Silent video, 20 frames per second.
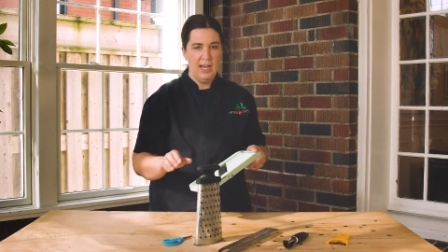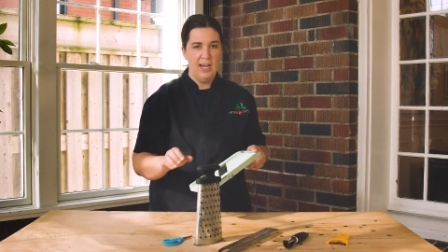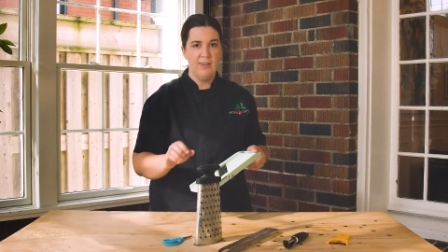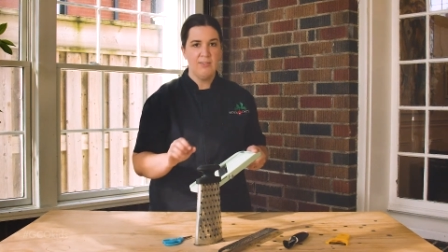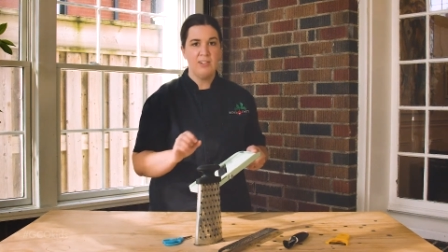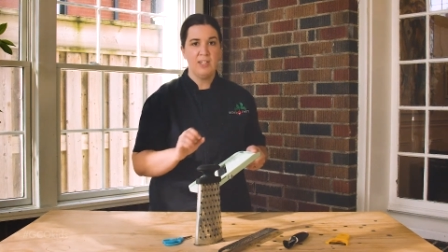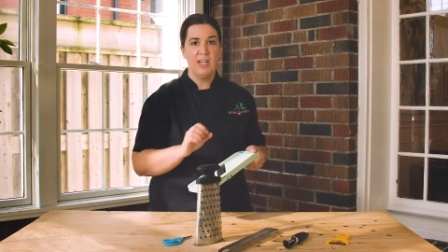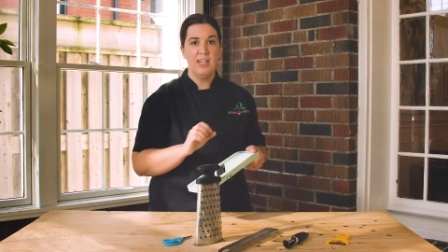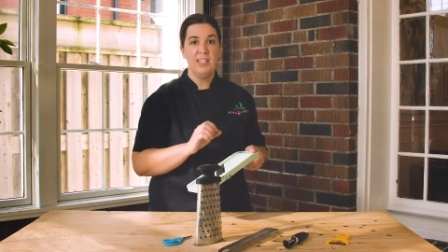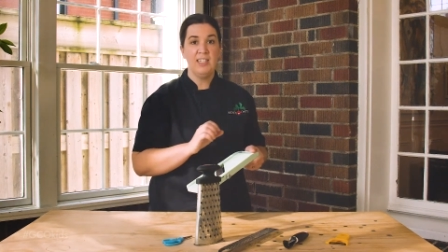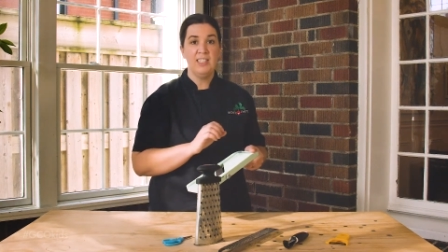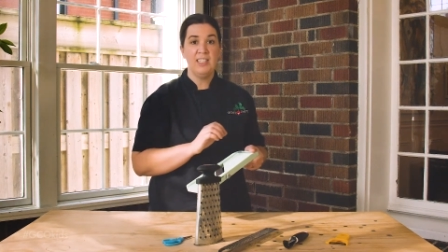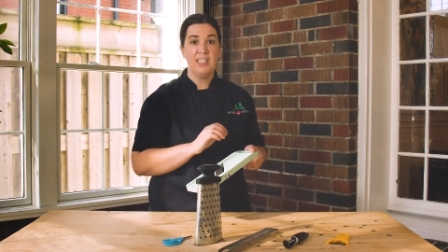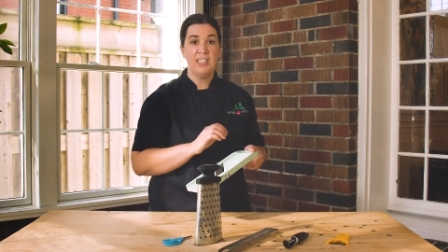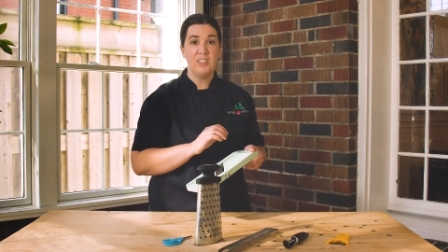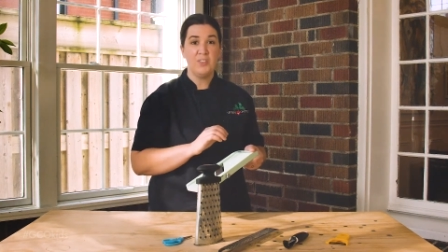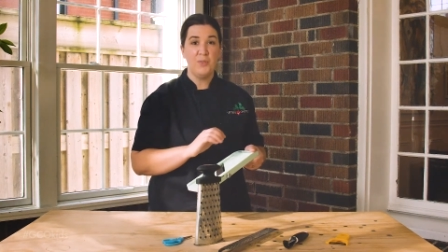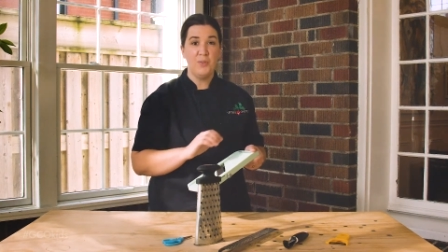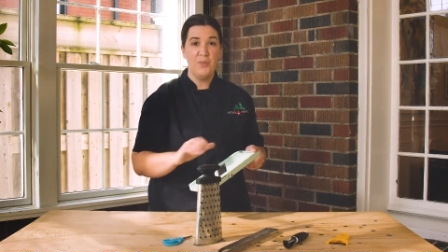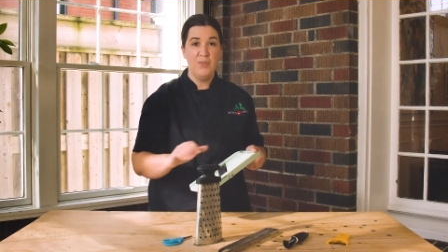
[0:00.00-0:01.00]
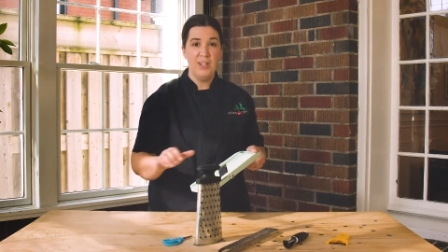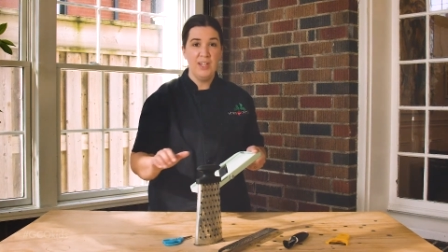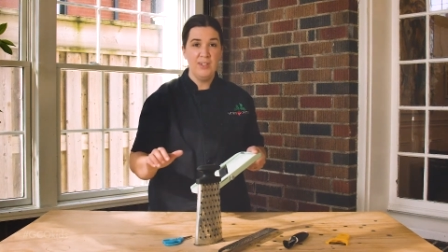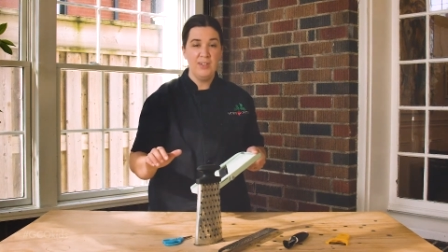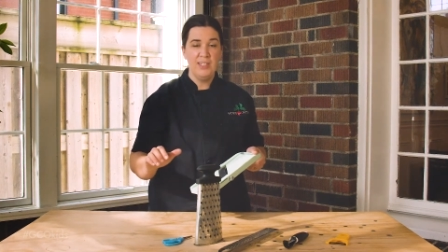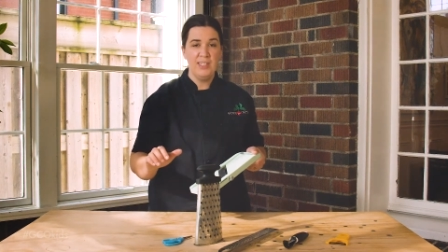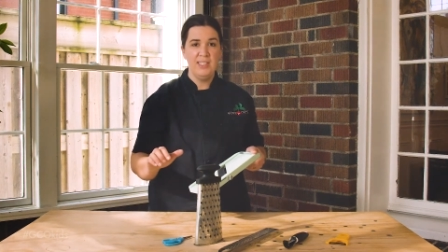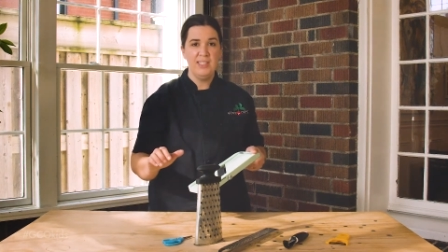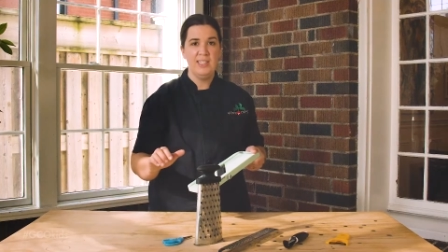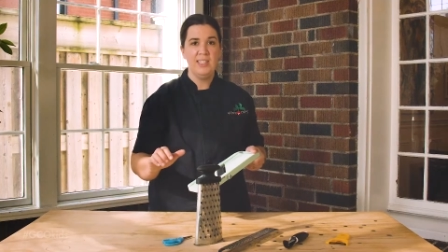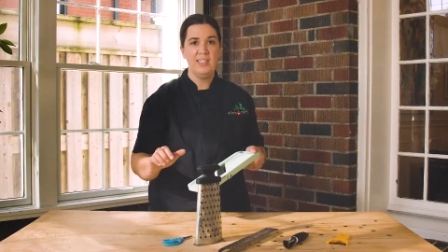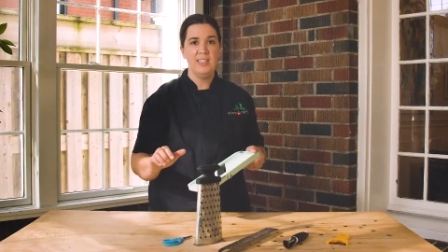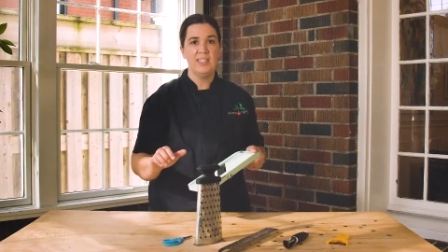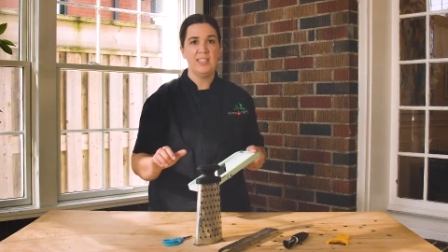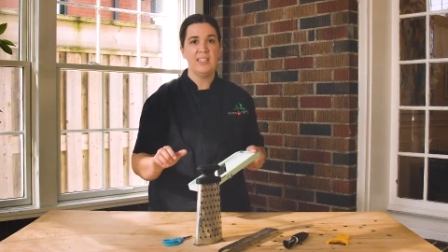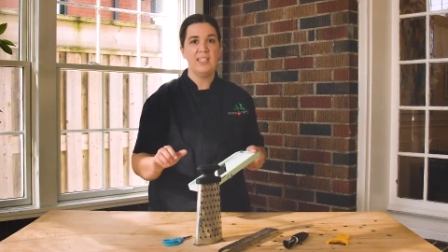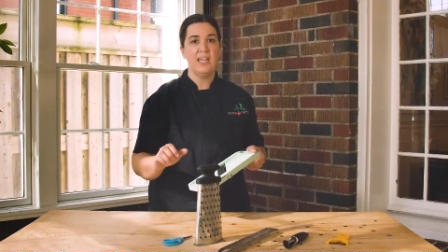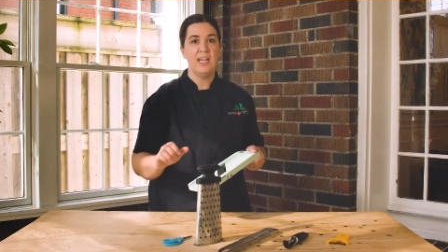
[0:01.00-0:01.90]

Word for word: of cutting things very thinly